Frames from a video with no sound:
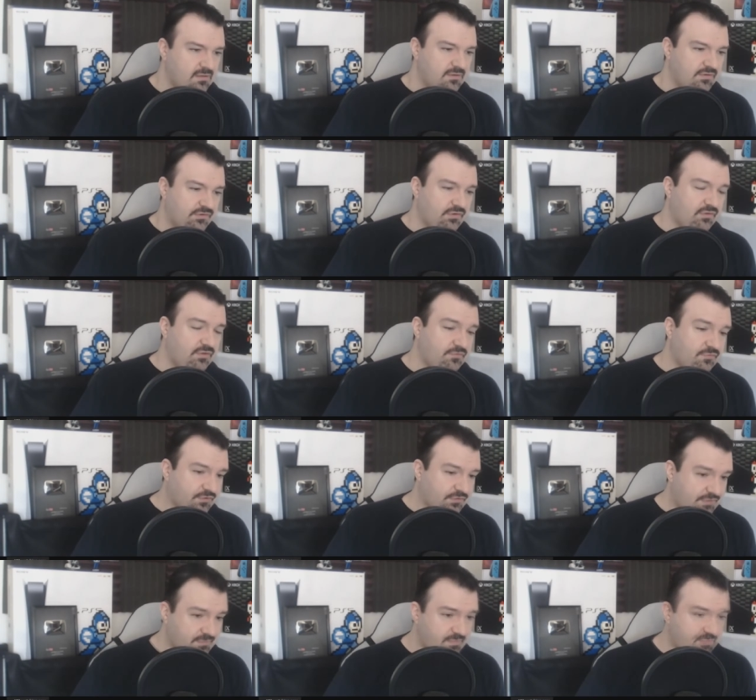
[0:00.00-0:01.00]
So the
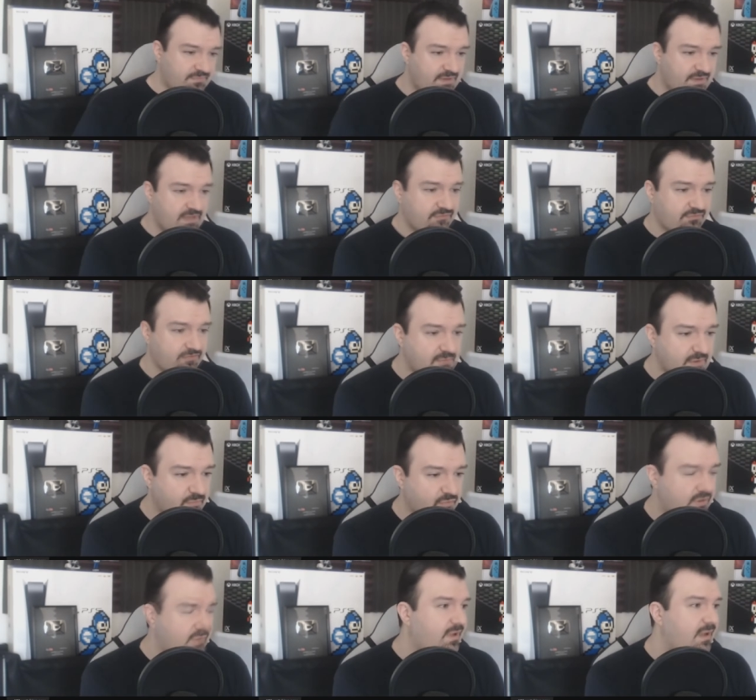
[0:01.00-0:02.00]
first tip of today is from your
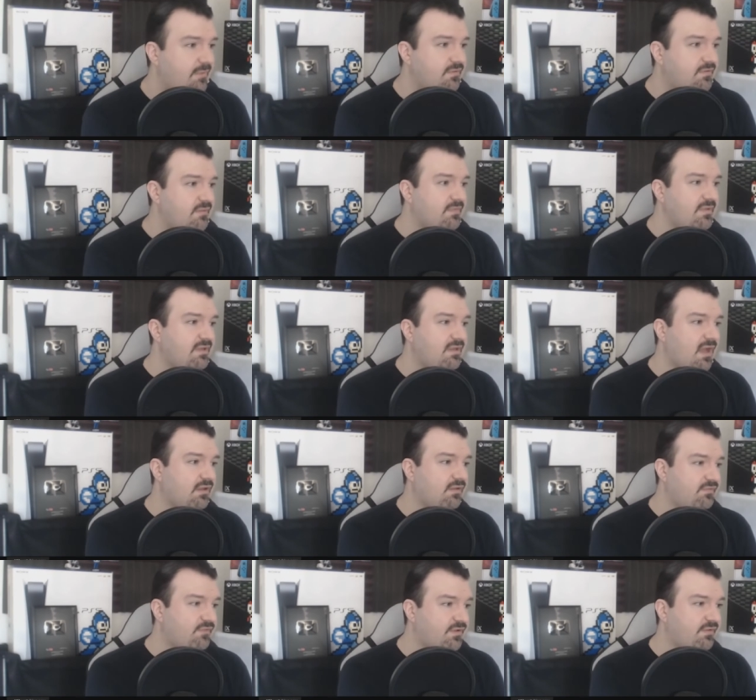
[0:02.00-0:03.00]
boy Bob, who tipped me
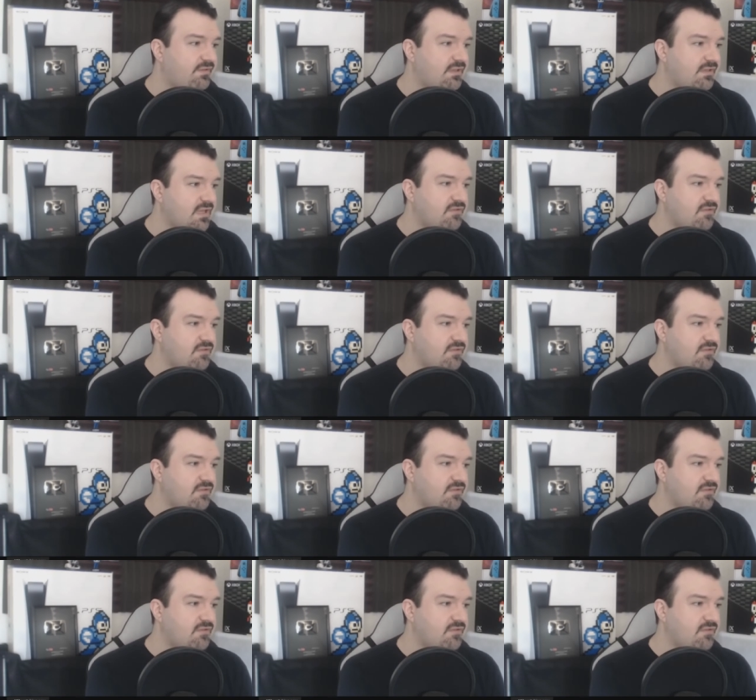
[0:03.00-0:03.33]
$1.50.